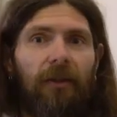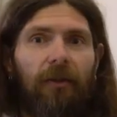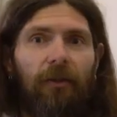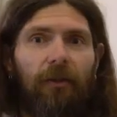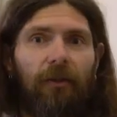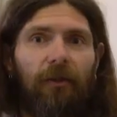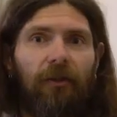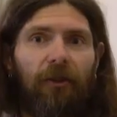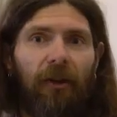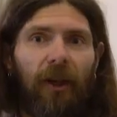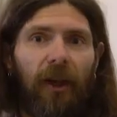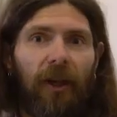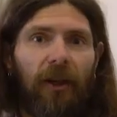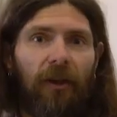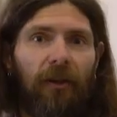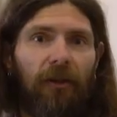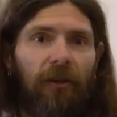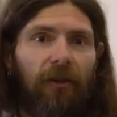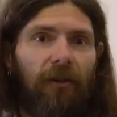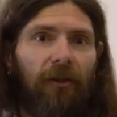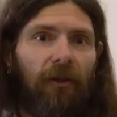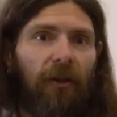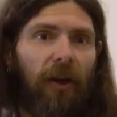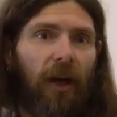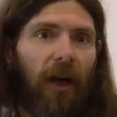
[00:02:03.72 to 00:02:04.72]
to
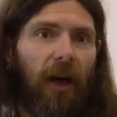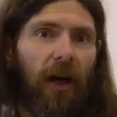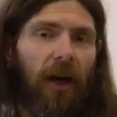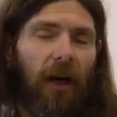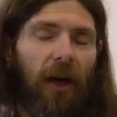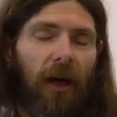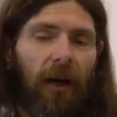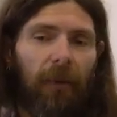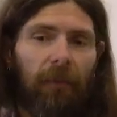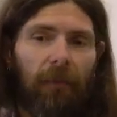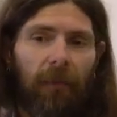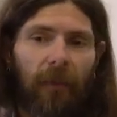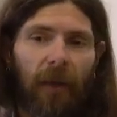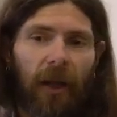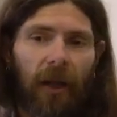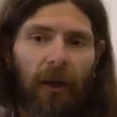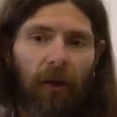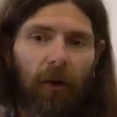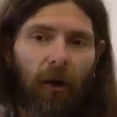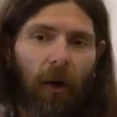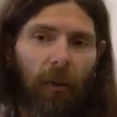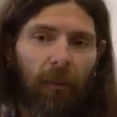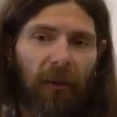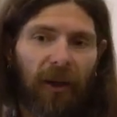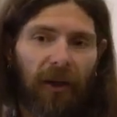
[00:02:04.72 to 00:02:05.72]
change our
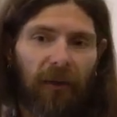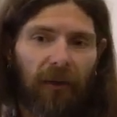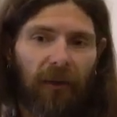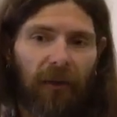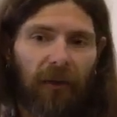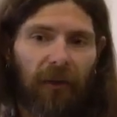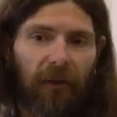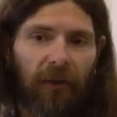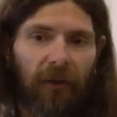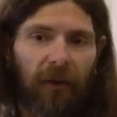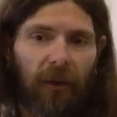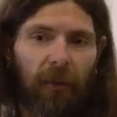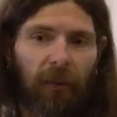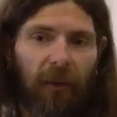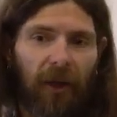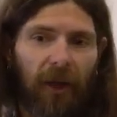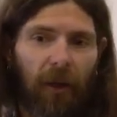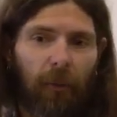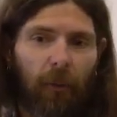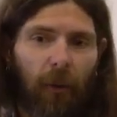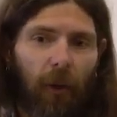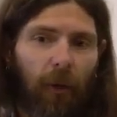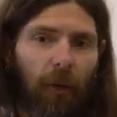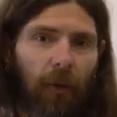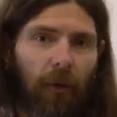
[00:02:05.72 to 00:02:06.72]
economic system in
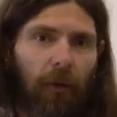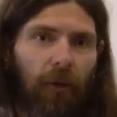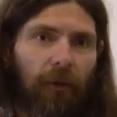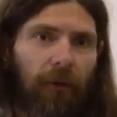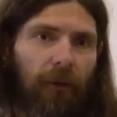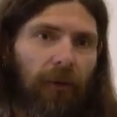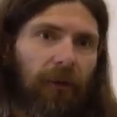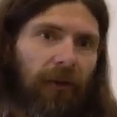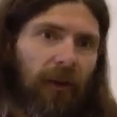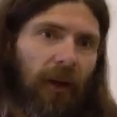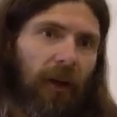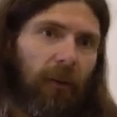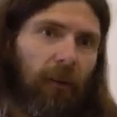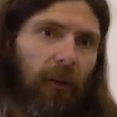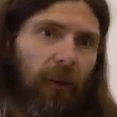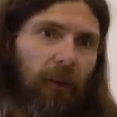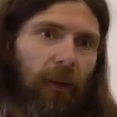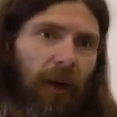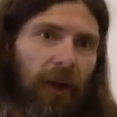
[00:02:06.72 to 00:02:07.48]
a more sustainable